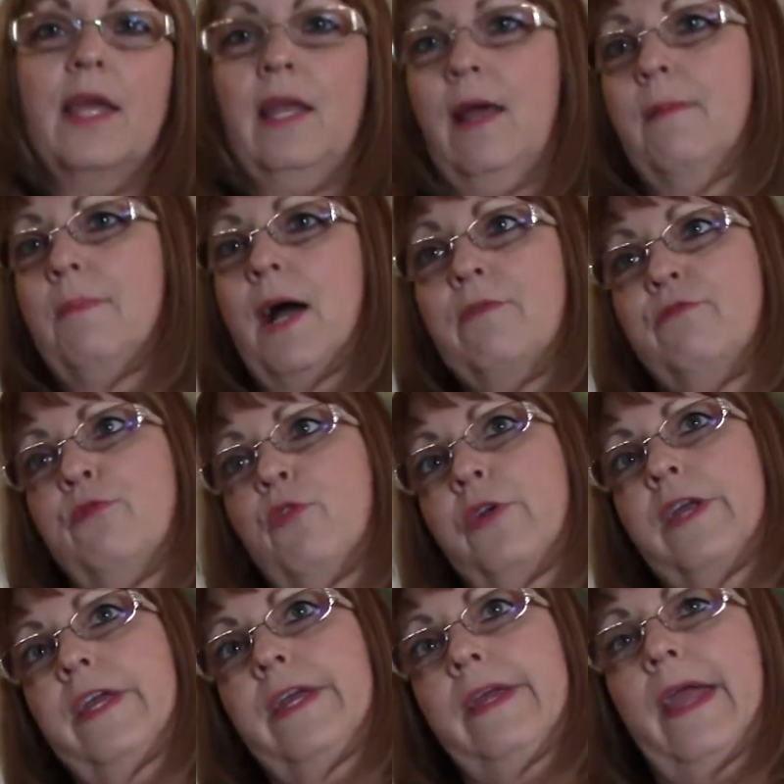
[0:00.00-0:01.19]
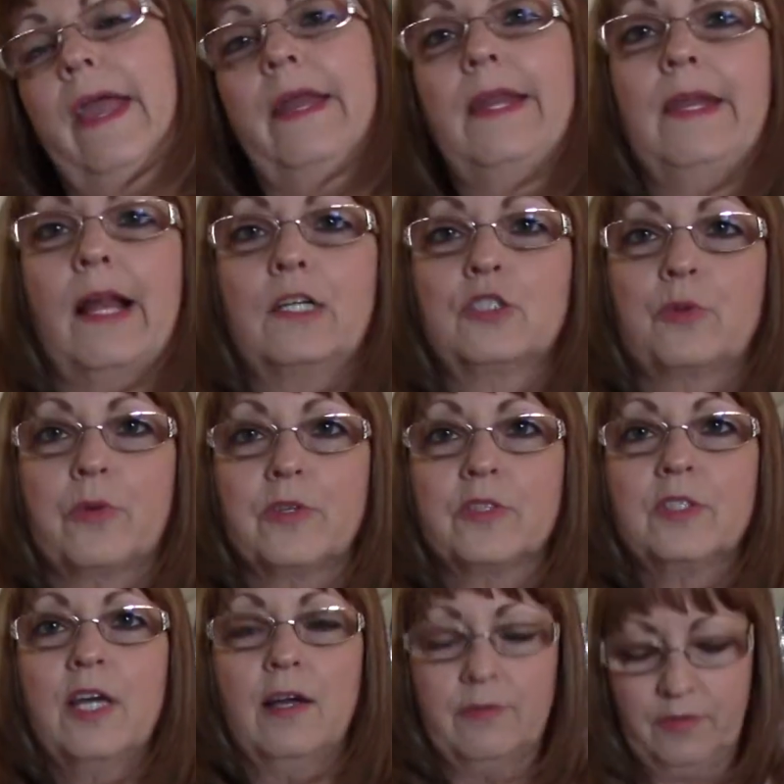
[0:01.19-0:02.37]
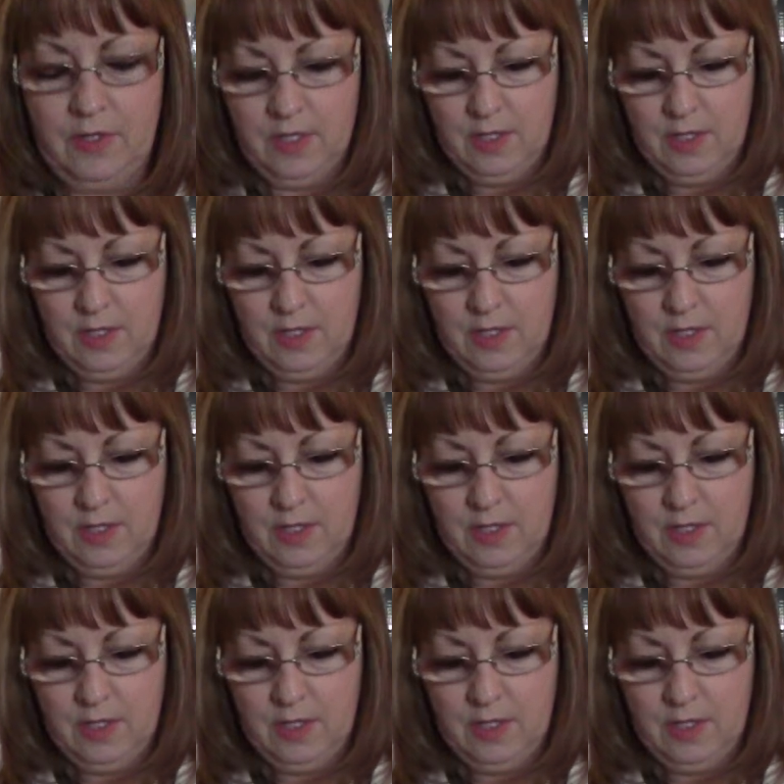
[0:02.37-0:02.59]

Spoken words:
and I buy $40, $80 worth of stuff.